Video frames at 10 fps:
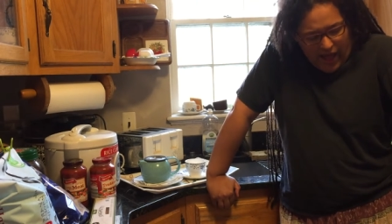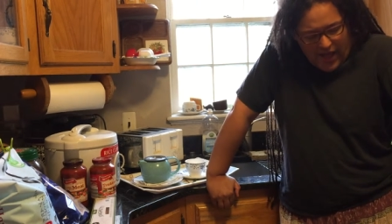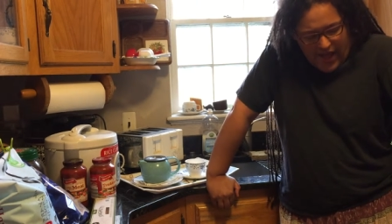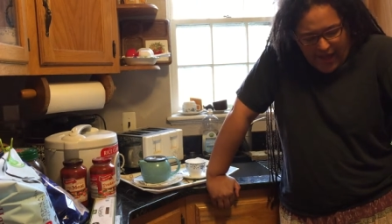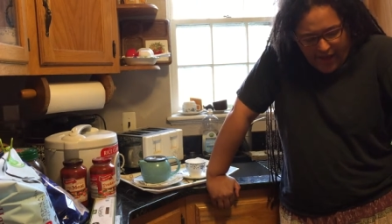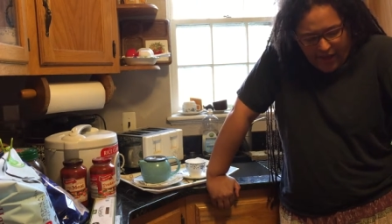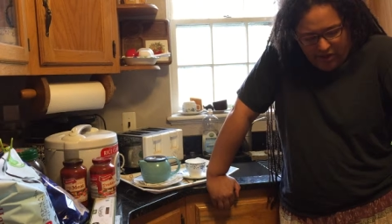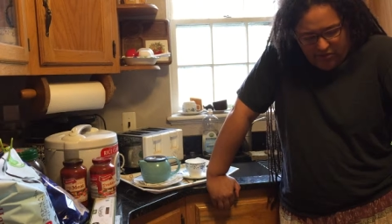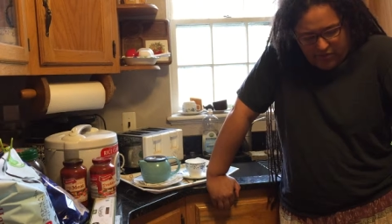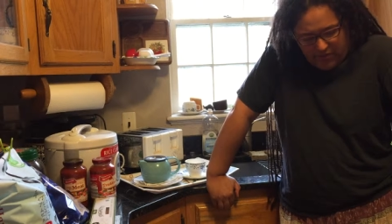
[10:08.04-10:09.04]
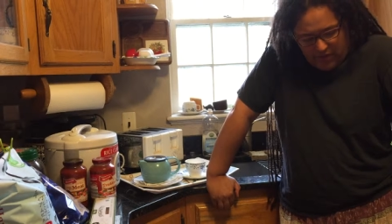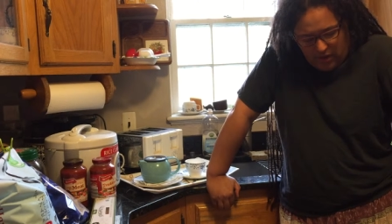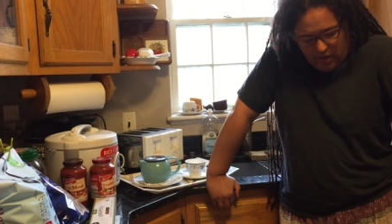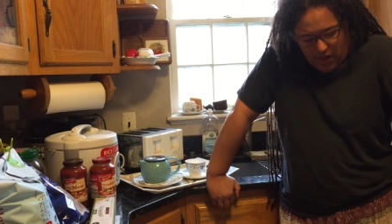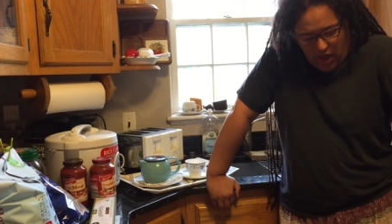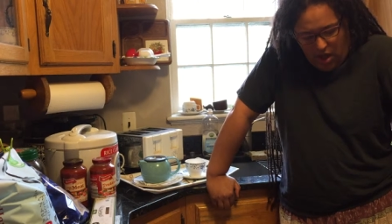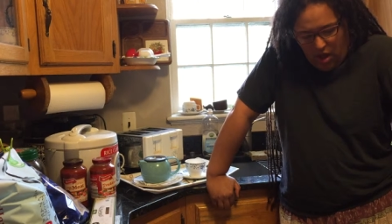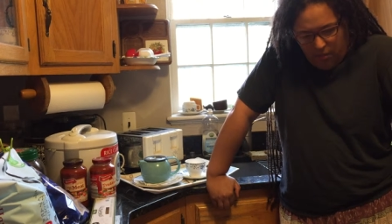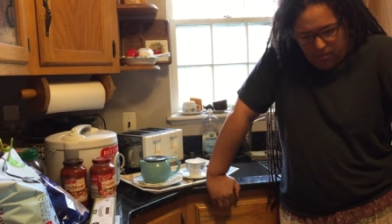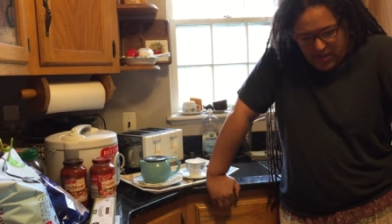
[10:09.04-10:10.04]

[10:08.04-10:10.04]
have a